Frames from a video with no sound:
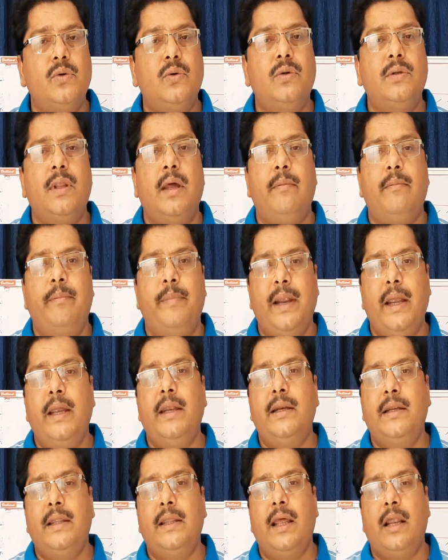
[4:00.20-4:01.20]
to the
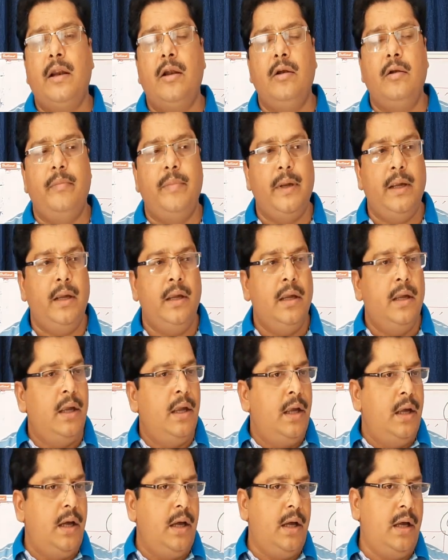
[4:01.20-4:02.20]
brain, there will be
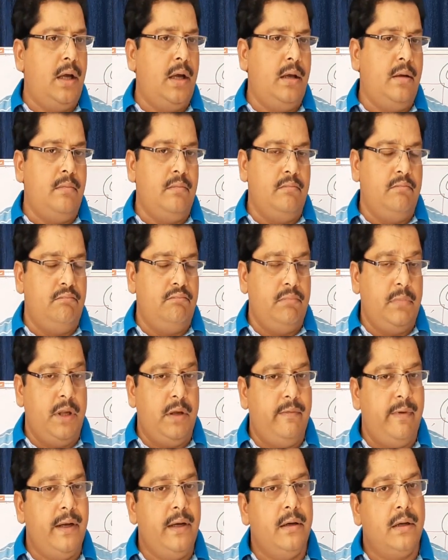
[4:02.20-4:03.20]

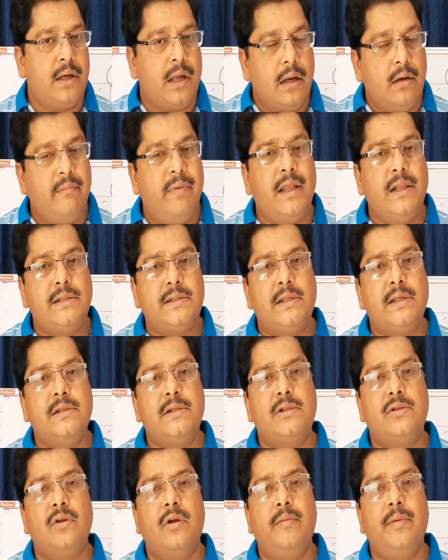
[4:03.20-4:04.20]
even
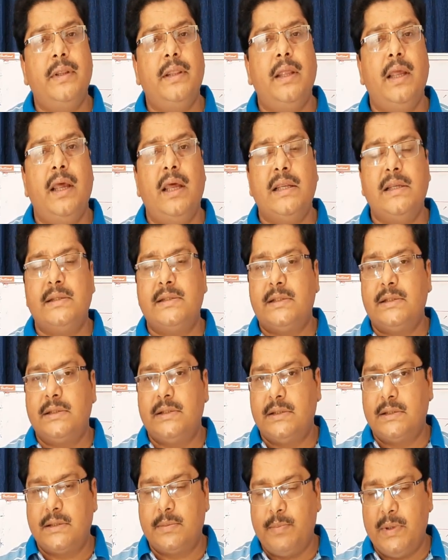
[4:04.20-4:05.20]
convulsions will be there,
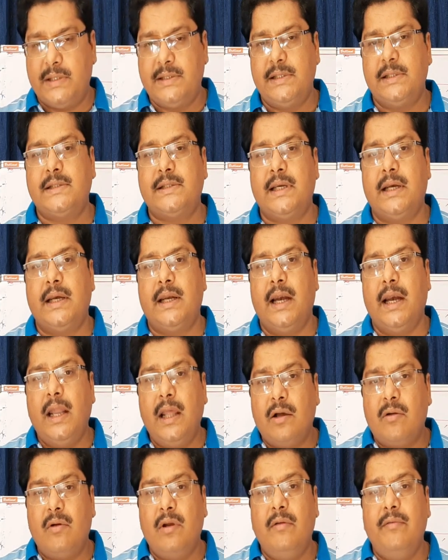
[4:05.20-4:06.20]
persistent
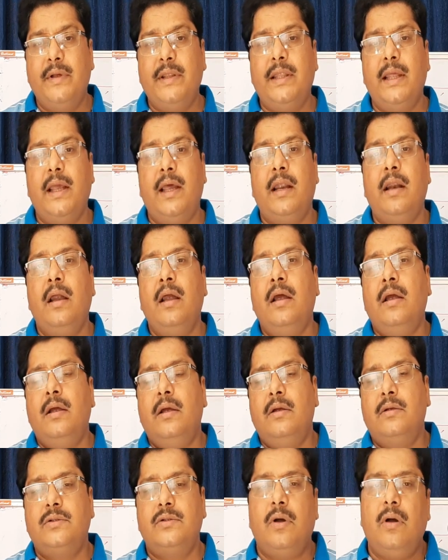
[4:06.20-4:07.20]
headache will be there.
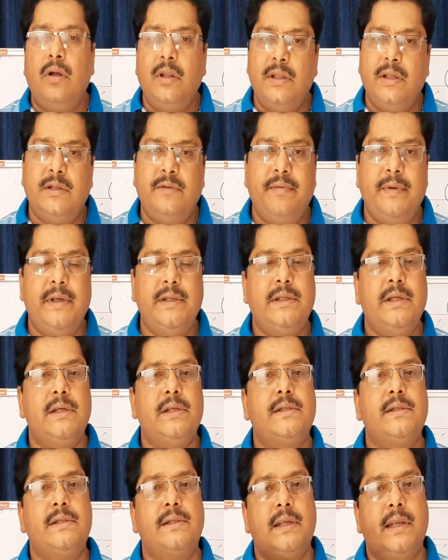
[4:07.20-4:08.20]
So all the
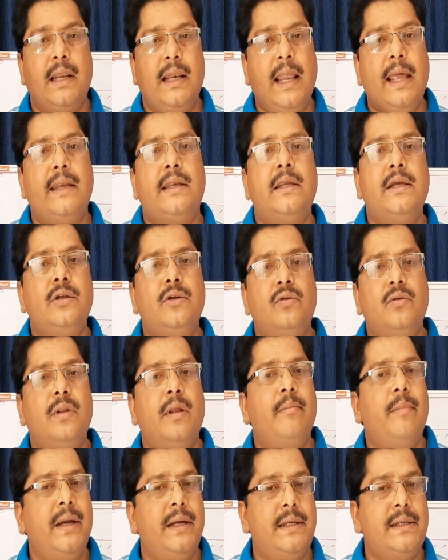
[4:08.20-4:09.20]
features relating to
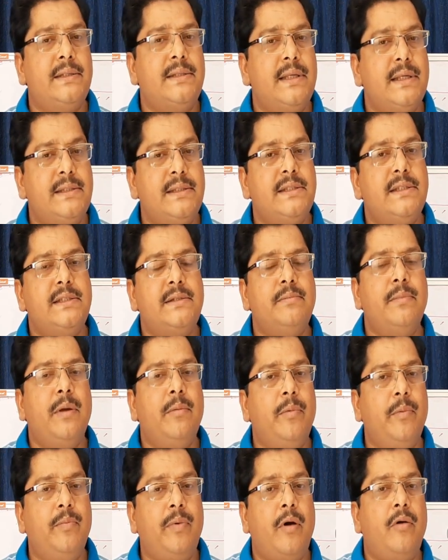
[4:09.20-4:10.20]
the metastasis may
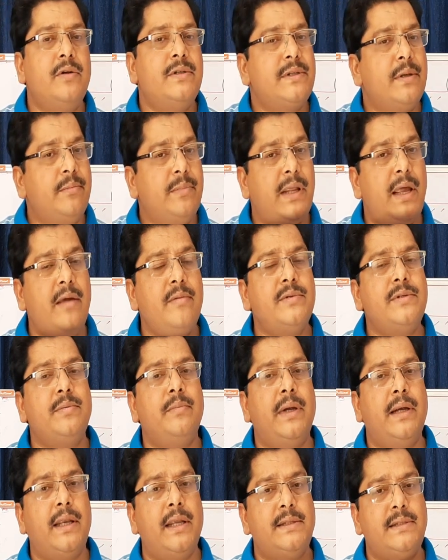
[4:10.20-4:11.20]
be found. Sometimes
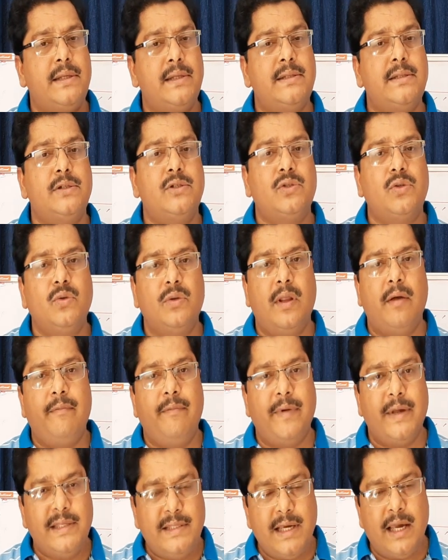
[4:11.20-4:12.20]
metastasis to the
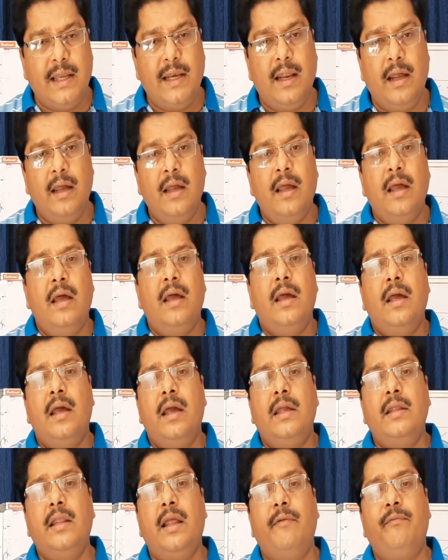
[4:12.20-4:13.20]
vagina
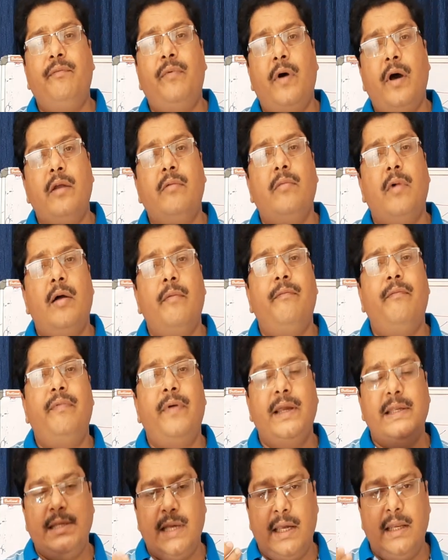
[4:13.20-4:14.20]
in the form of
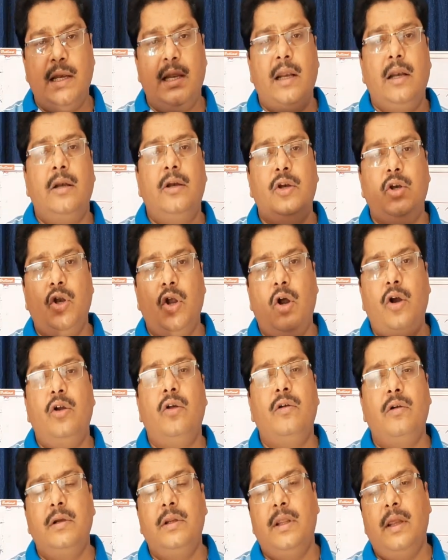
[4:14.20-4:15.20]
vaginal
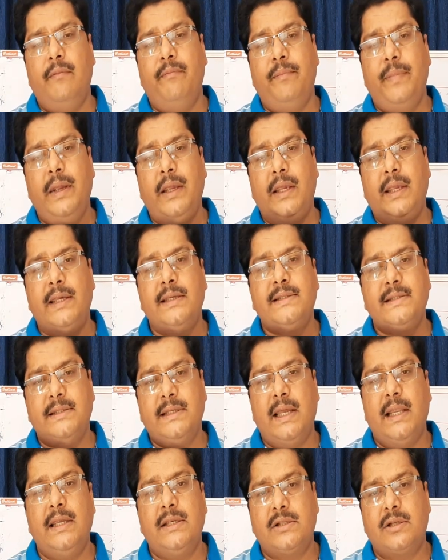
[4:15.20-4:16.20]
nodule, a pinkish
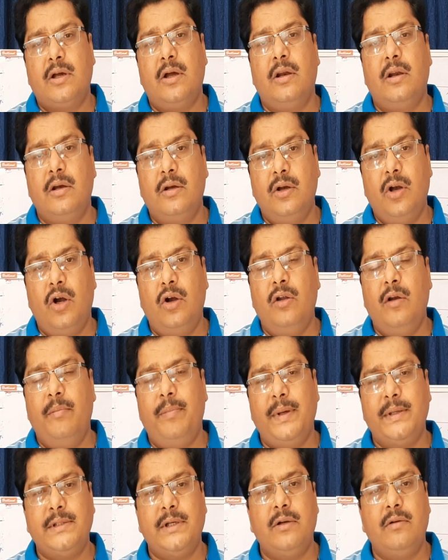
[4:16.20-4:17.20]
cherries color nodule.
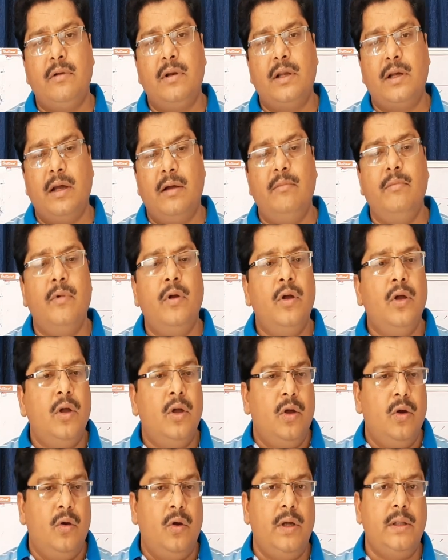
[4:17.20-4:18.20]
Patient will come
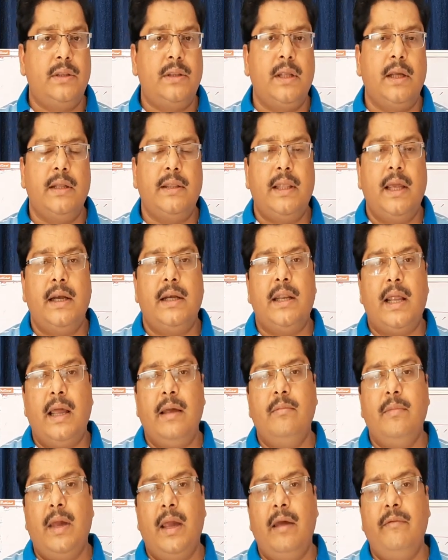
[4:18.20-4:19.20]
with that I
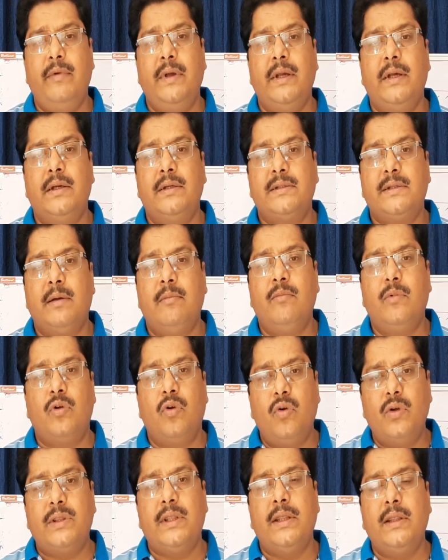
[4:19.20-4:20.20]
am having some
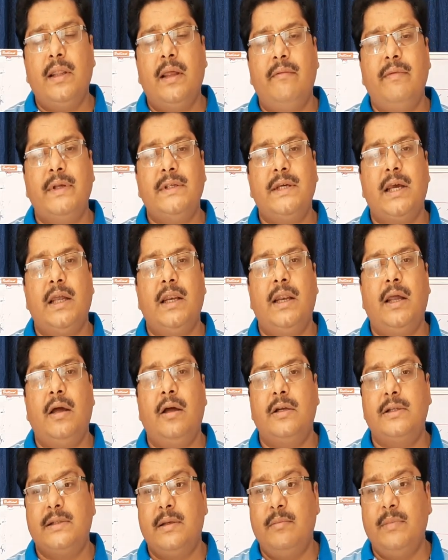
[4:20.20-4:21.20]
growth in the
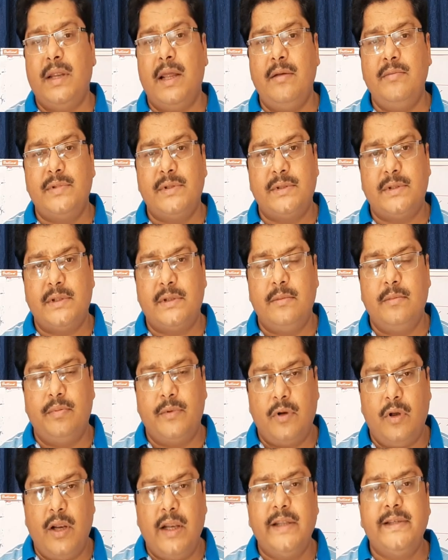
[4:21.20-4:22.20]
vagina, or sometimes
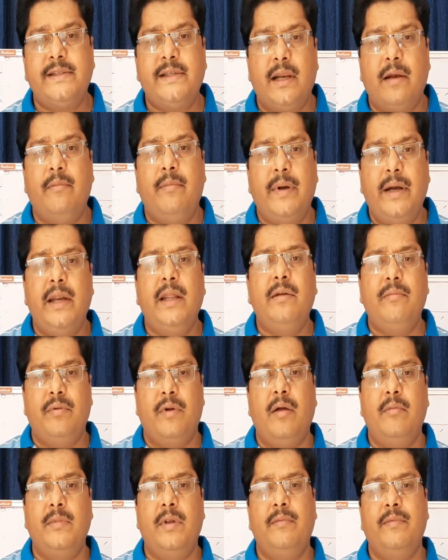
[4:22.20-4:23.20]
torrential bleeding
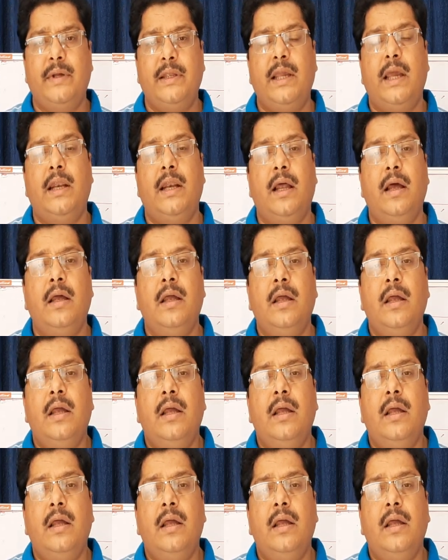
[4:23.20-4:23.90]
from the vagina